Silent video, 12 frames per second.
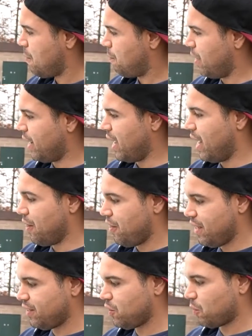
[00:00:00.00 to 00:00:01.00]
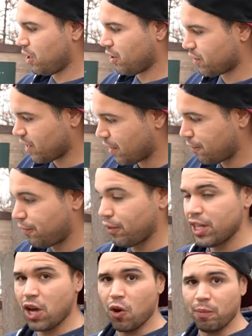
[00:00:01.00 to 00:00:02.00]
But this is what it looks like
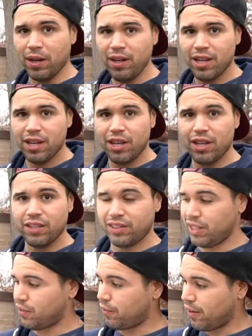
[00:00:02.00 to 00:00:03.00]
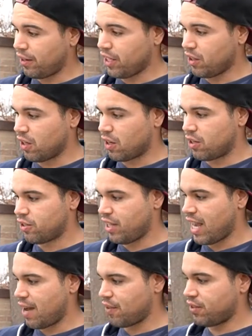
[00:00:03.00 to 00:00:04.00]
fully open. You can see it's fairly large.
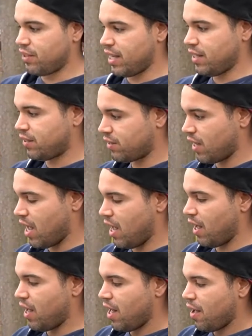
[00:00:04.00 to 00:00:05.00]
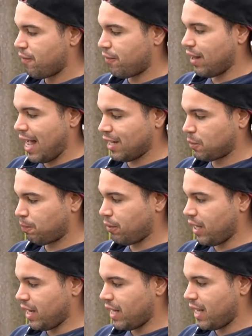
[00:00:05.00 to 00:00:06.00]
They have this nice flash
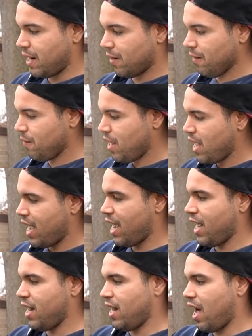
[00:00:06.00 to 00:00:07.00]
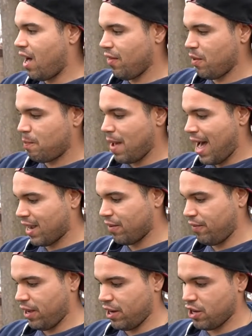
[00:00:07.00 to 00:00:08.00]
plate here, and on the back
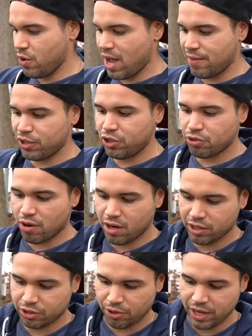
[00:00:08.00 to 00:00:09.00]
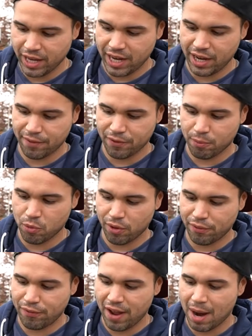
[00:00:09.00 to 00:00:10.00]
of it you have a drawstring here for
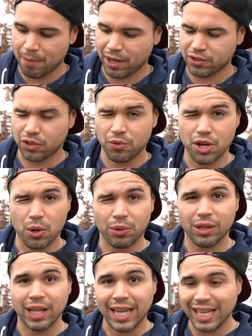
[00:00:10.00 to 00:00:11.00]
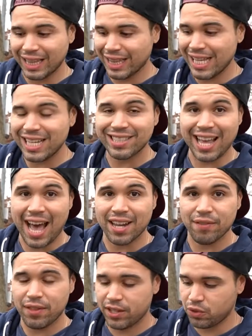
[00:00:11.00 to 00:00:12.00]
more fabric so no light leaks
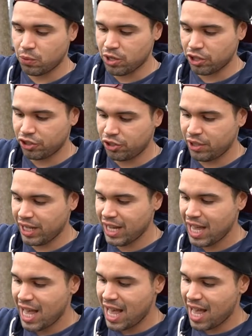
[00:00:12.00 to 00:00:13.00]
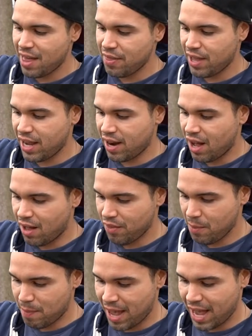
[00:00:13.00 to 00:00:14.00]
out of this when you're shooting. And then on
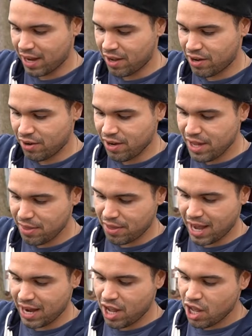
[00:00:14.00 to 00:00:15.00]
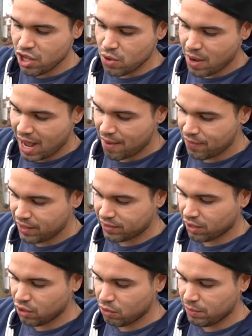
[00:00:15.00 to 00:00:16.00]
the back underneath that you have
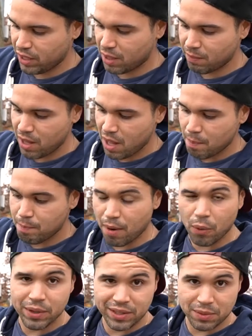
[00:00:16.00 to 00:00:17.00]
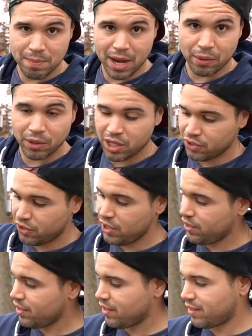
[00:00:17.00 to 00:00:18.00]
this aluminum Bowen's mount. So
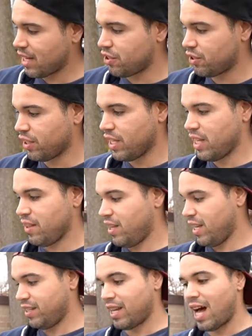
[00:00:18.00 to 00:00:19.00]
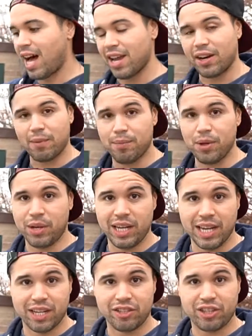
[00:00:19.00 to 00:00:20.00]
this is essentially the entire beauty
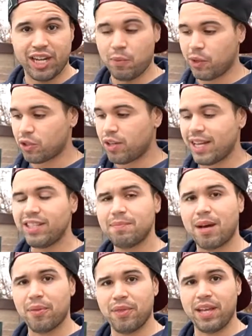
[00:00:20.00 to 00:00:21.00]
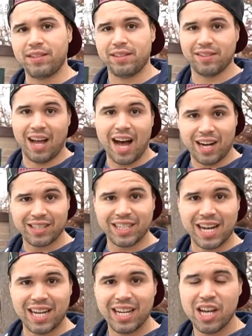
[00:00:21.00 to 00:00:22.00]
dish, and what's nice about this is the
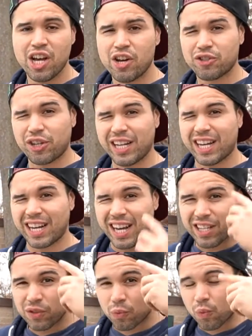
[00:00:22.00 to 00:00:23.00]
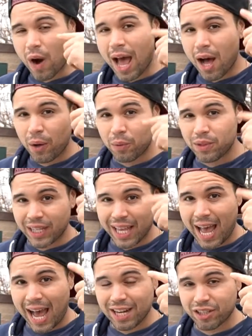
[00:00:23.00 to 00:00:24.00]
octagon, so you get a nice round
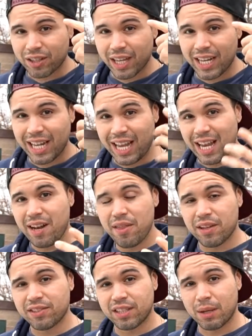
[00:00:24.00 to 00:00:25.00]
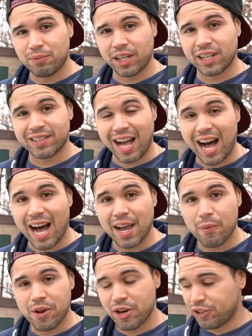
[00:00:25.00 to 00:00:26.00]
catch light in the subject's eye
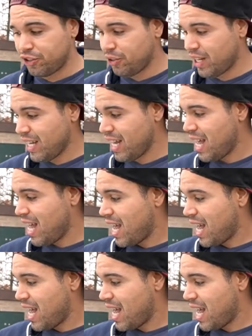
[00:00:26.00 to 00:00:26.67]
when you're shooting.